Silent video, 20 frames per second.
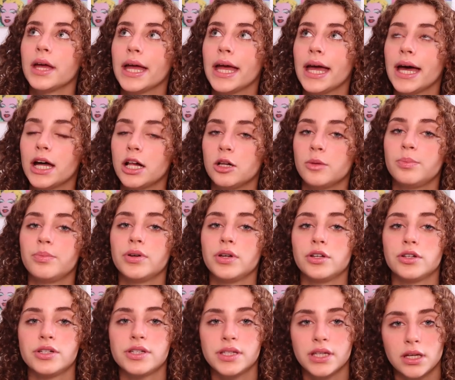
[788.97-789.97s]
help
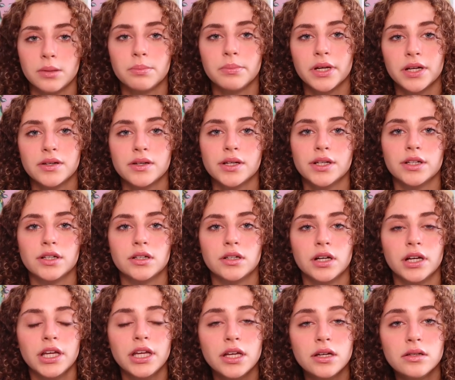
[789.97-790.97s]
your skin barrier
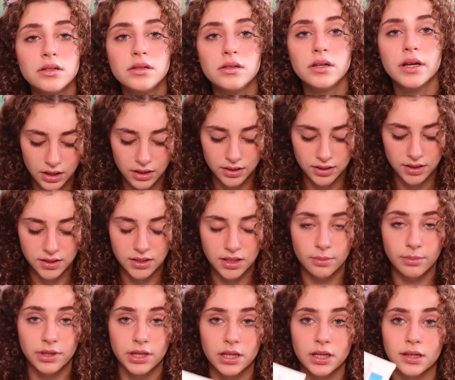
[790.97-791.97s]
heal. This is
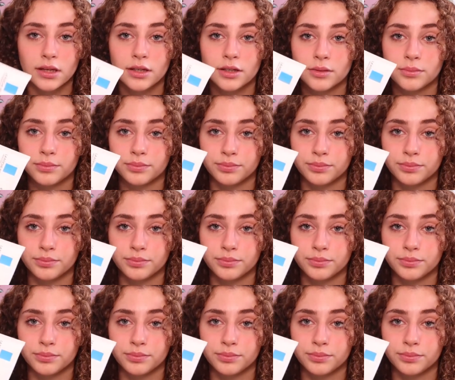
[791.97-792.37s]
something,